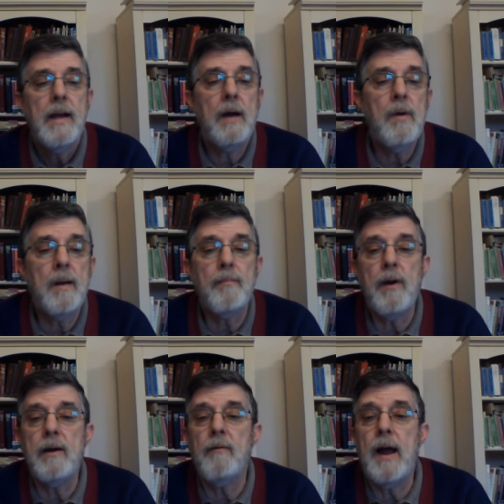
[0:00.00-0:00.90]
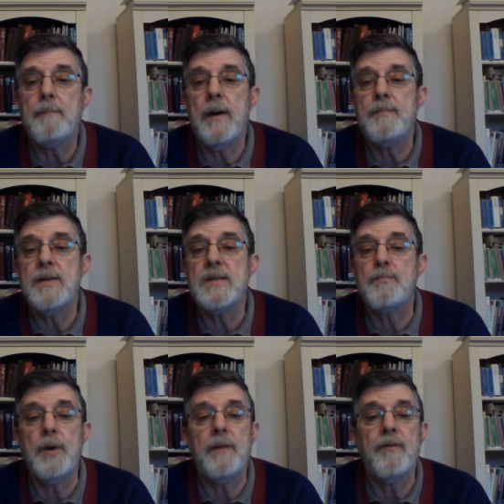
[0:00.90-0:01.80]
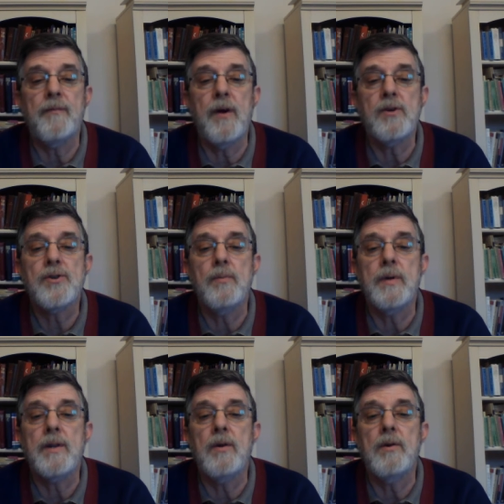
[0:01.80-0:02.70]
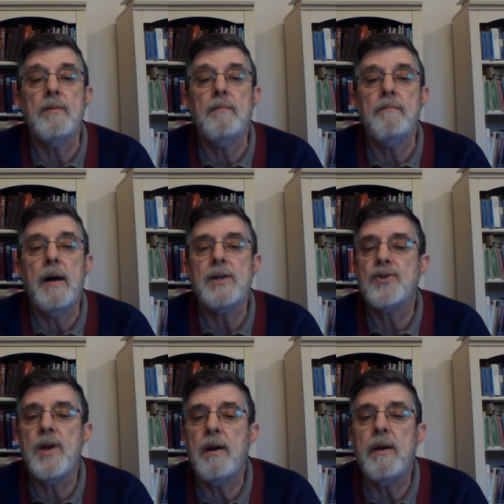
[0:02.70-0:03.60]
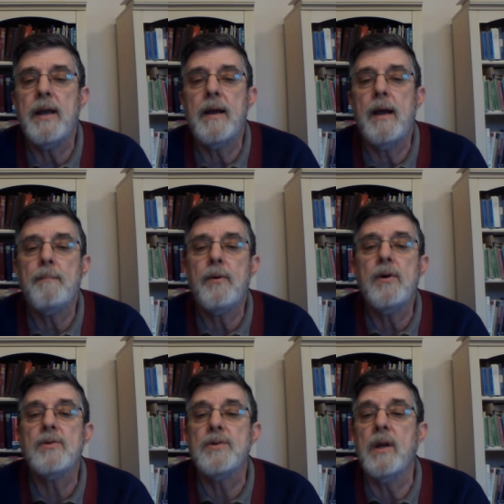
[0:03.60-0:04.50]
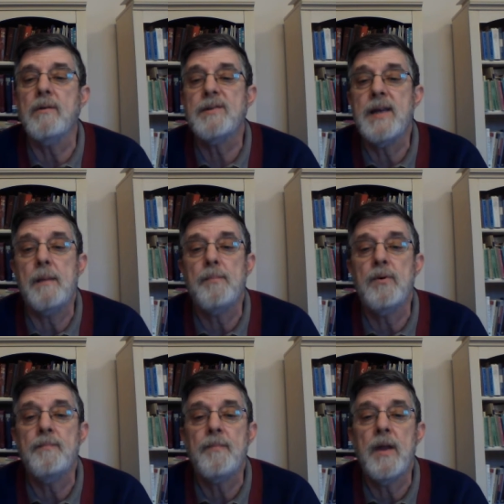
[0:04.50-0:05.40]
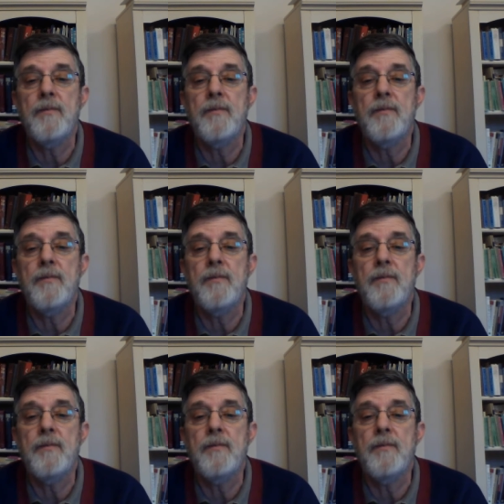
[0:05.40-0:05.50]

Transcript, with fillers: I want to wrap up this brief devotion with you by sharing a personal example